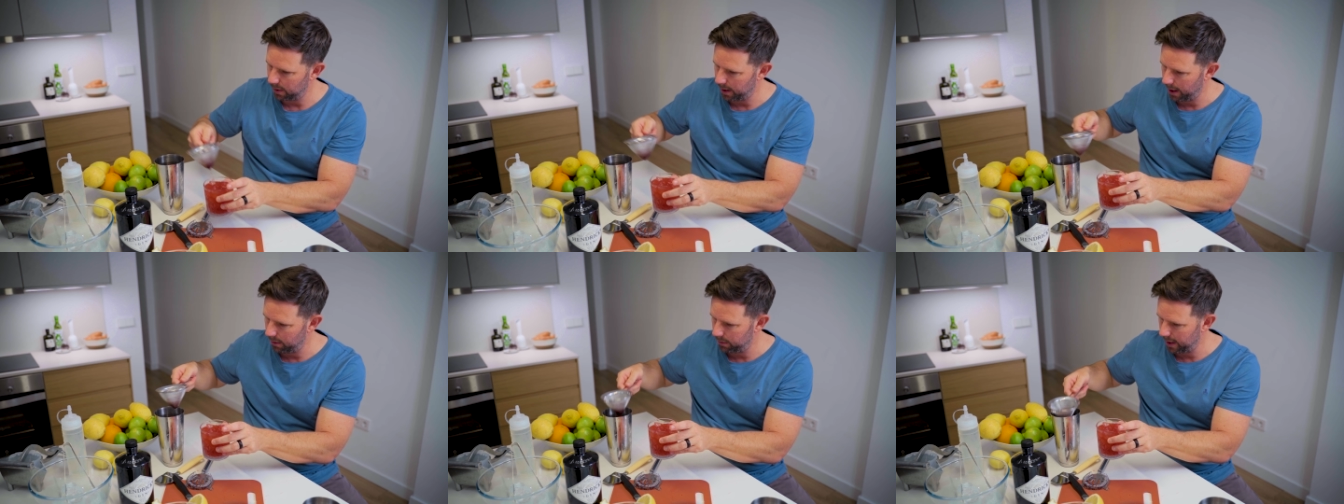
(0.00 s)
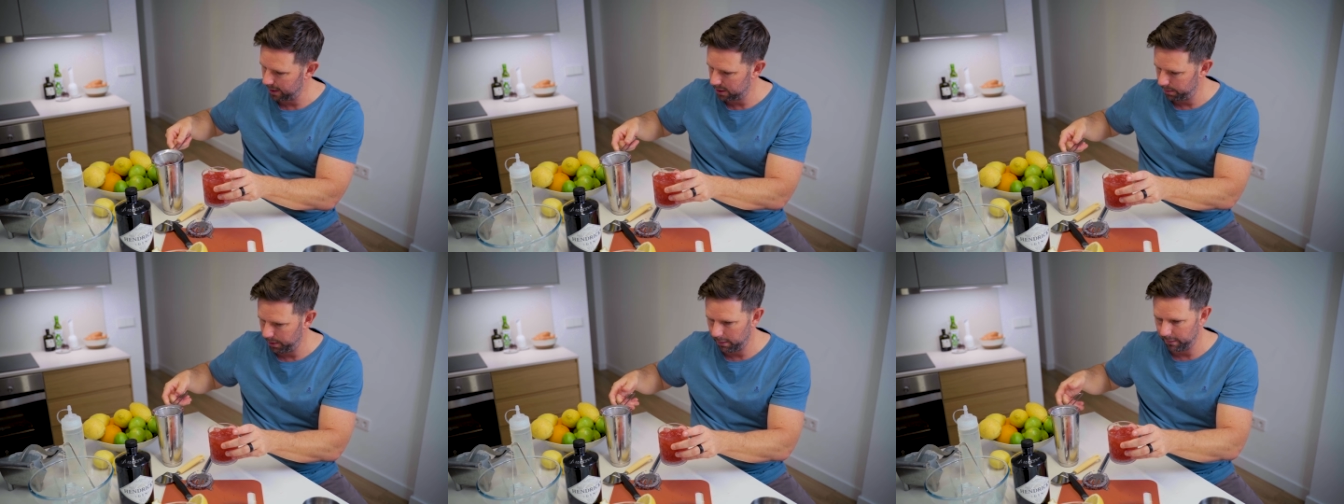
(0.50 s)
right now. It would
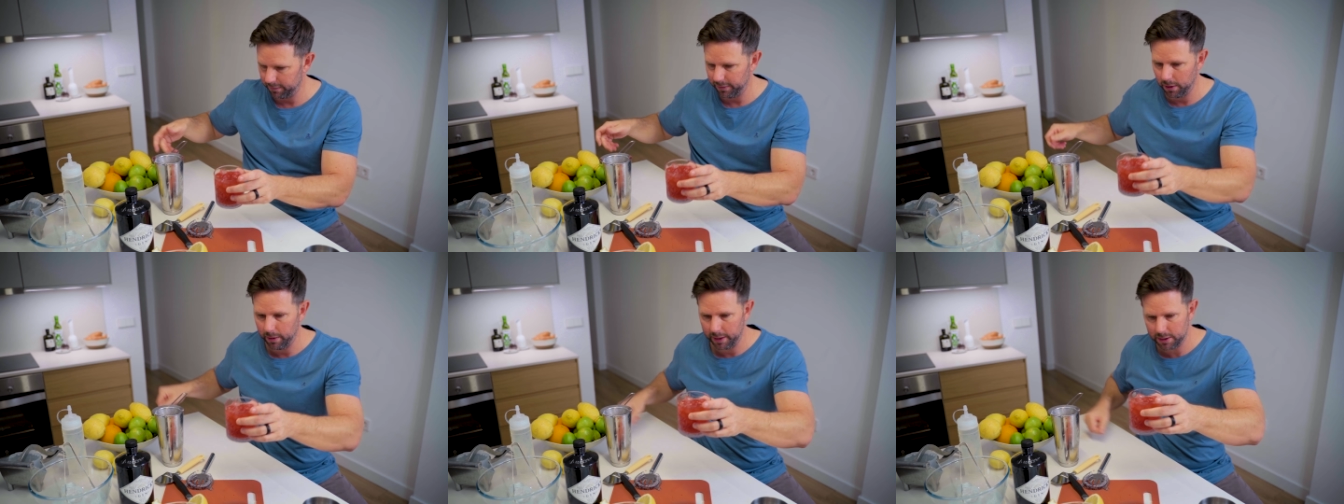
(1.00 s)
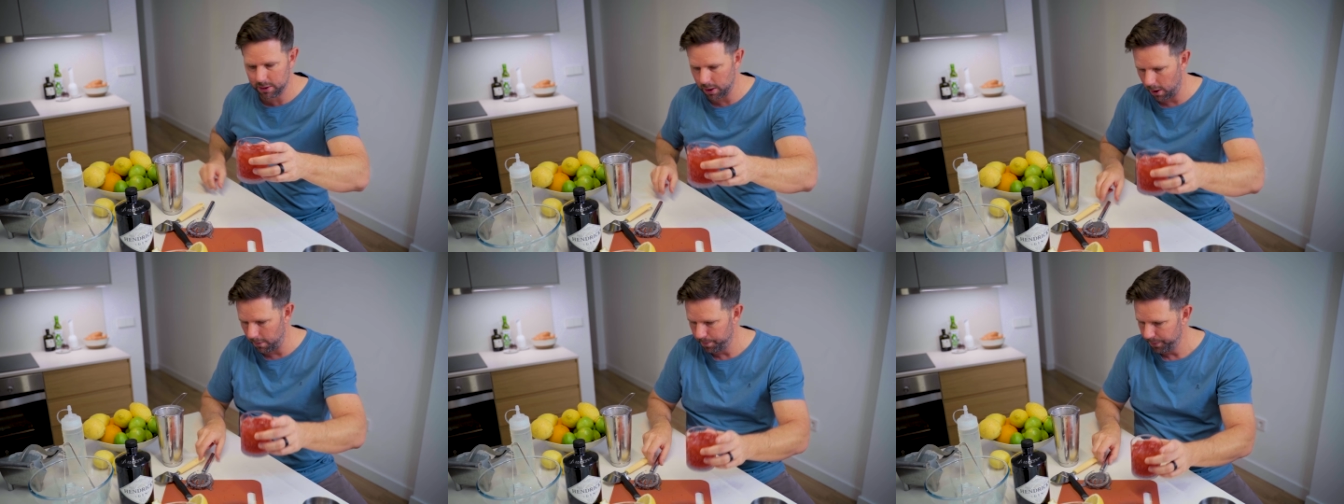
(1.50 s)
actually be overflowing.
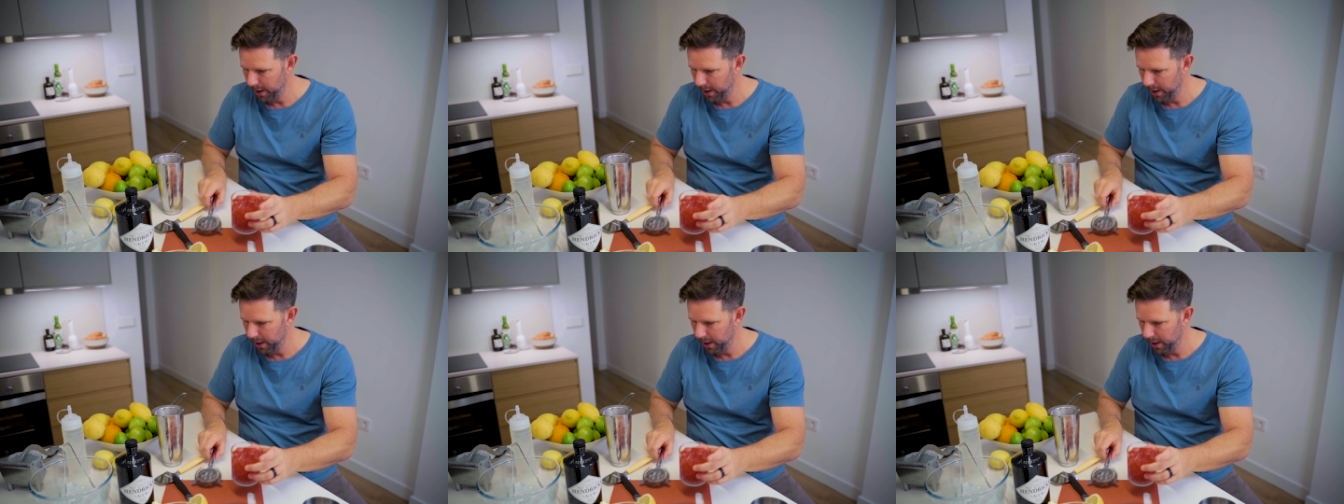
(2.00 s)
So